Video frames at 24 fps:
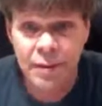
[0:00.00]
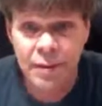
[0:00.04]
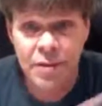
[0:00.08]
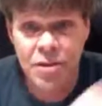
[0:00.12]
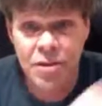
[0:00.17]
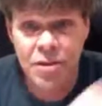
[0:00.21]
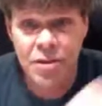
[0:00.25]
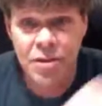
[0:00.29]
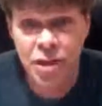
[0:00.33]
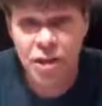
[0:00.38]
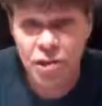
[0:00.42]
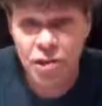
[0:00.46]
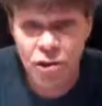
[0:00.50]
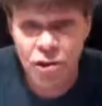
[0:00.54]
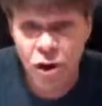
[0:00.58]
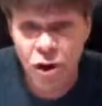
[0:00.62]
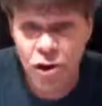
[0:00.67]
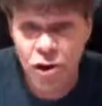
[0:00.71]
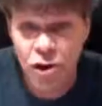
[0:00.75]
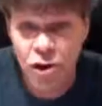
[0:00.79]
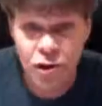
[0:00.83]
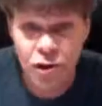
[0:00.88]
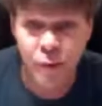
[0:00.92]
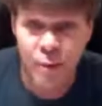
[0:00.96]
6
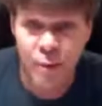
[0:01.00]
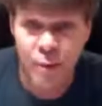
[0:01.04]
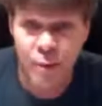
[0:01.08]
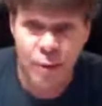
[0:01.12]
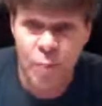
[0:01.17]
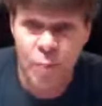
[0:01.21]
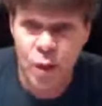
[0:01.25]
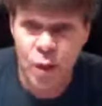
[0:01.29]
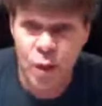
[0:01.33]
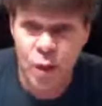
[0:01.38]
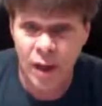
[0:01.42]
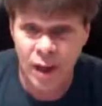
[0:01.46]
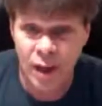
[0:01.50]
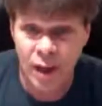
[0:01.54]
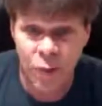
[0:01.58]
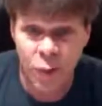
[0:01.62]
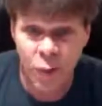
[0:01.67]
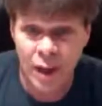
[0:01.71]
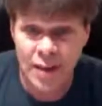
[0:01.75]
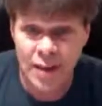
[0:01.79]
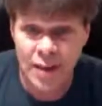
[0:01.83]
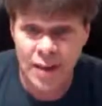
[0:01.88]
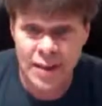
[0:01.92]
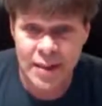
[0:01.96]
yards from the moon on
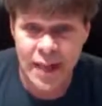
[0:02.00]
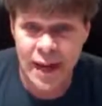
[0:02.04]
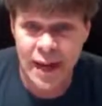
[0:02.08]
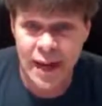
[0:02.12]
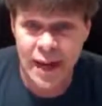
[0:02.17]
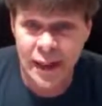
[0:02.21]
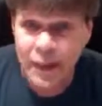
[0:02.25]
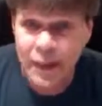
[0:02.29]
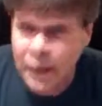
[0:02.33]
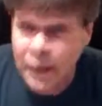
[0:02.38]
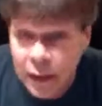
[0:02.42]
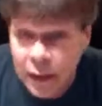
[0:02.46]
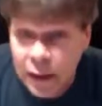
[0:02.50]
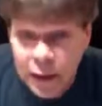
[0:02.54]
Wednesday?